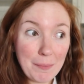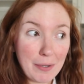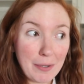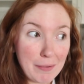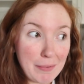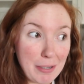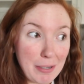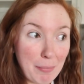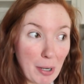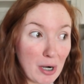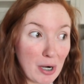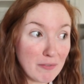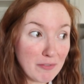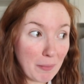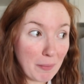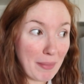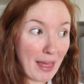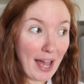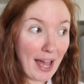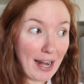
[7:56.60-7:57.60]
I mean, apart
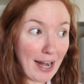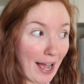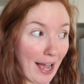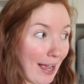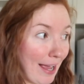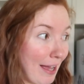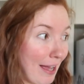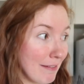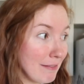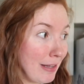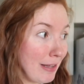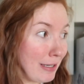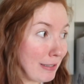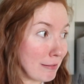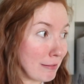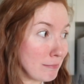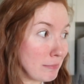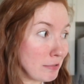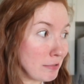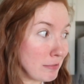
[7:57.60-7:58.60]
from that, I have
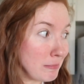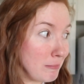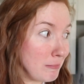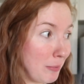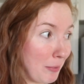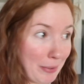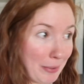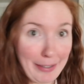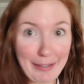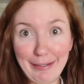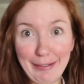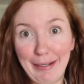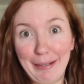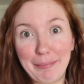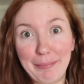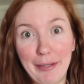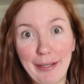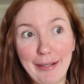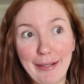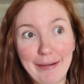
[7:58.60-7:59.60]
like the most boring
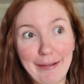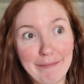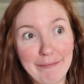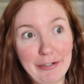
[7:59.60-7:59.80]
day planned